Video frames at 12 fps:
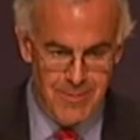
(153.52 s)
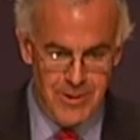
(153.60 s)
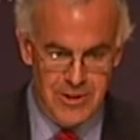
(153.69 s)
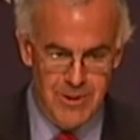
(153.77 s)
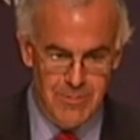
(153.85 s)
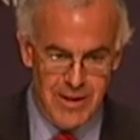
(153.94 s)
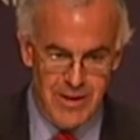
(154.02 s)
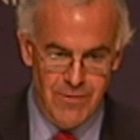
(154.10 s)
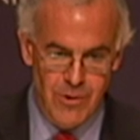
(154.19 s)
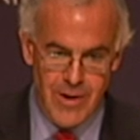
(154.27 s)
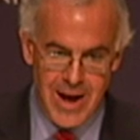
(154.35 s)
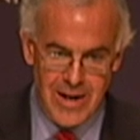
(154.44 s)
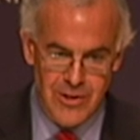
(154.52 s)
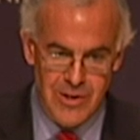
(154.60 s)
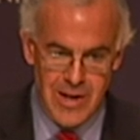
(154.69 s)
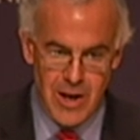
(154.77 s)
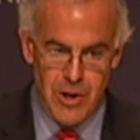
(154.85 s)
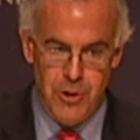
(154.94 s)
But to me, if you
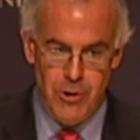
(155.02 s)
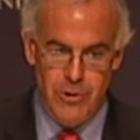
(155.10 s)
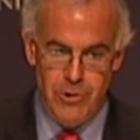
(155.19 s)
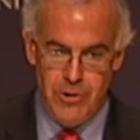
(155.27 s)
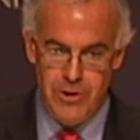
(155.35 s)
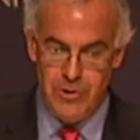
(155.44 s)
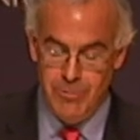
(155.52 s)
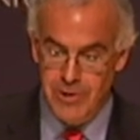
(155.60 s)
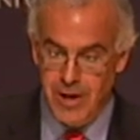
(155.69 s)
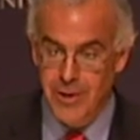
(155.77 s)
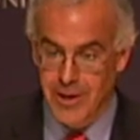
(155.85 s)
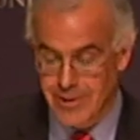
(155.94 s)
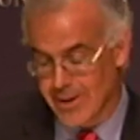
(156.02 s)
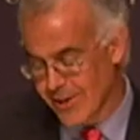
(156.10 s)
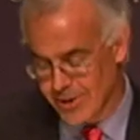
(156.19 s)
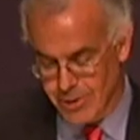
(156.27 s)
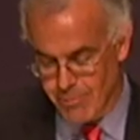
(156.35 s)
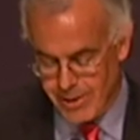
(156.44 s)
actually had a third tradition, which I think is
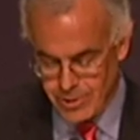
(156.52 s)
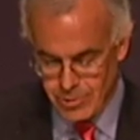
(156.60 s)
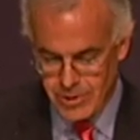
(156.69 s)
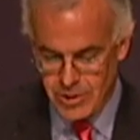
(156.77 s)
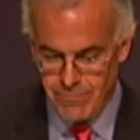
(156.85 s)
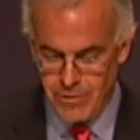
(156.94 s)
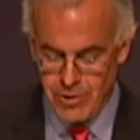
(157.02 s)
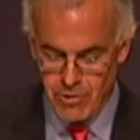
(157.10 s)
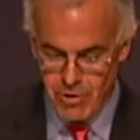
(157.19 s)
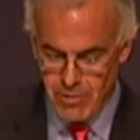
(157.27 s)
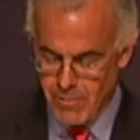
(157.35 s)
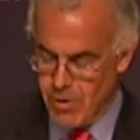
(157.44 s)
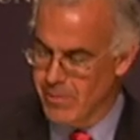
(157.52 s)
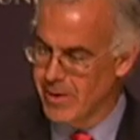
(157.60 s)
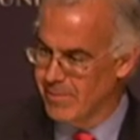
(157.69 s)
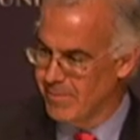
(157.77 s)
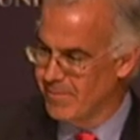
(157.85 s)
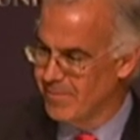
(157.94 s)
actually the right tradition for the current
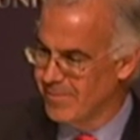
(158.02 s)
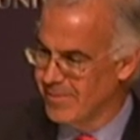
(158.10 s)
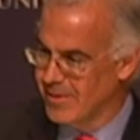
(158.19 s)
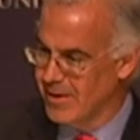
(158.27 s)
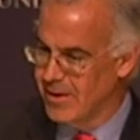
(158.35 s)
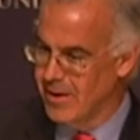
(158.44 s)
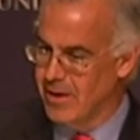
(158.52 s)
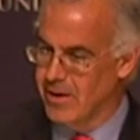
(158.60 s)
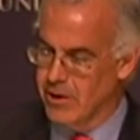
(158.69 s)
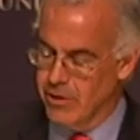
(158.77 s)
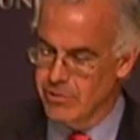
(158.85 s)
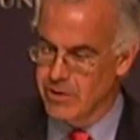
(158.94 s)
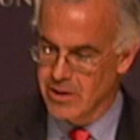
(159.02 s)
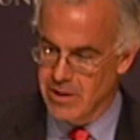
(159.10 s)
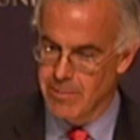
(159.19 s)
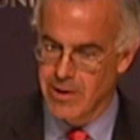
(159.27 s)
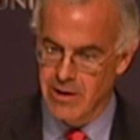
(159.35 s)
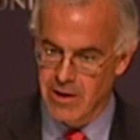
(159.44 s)
moment, using
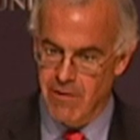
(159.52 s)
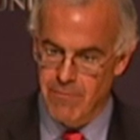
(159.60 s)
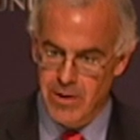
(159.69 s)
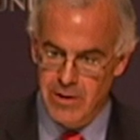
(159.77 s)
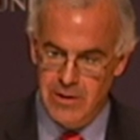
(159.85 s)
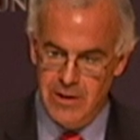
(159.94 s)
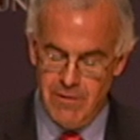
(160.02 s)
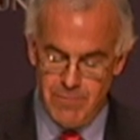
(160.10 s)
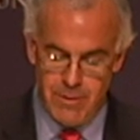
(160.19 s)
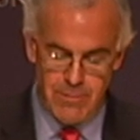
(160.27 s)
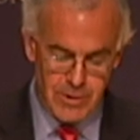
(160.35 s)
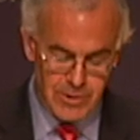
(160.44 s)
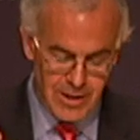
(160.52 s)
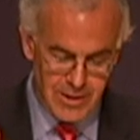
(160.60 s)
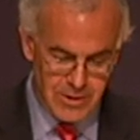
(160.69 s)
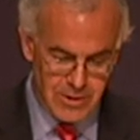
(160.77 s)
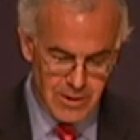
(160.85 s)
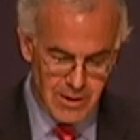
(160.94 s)
limited government to give people a
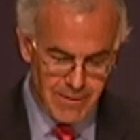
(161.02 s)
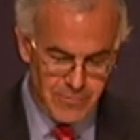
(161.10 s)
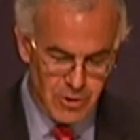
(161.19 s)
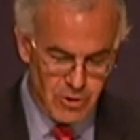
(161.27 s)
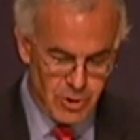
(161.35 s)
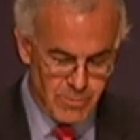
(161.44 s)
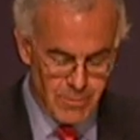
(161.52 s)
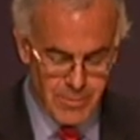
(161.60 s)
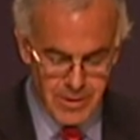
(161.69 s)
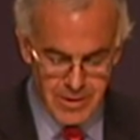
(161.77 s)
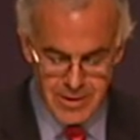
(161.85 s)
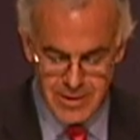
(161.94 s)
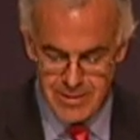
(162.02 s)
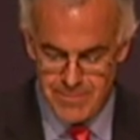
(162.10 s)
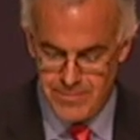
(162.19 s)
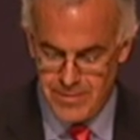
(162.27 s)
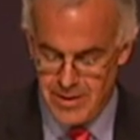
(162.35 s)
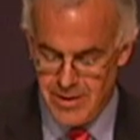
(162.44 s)
chance to have social mobility,
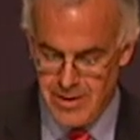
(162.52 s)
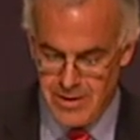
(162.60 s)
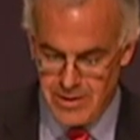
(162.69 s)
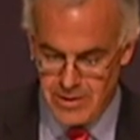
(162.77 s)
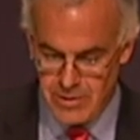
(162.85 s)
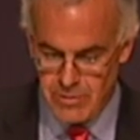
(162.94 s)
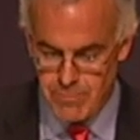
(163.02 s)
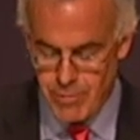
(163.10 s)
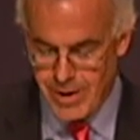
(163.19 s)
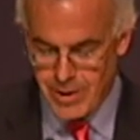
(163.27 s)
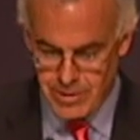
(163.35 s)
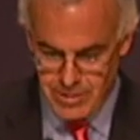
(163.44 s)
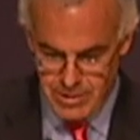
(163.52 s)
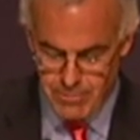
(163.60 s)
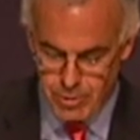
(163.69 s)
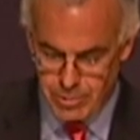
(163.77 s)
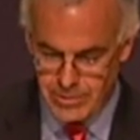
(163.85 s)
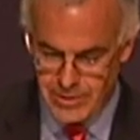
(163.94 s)
you'd break the
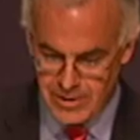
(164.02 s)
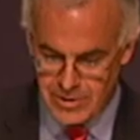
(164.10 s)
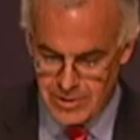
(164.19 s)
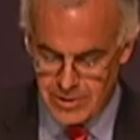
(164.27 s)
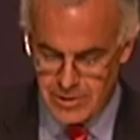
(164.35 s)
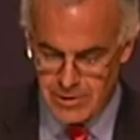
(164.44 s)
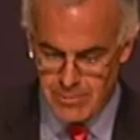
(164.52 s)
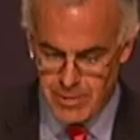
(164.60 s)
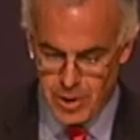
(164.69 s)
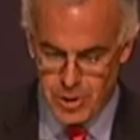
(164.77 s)
polarization because there'd be a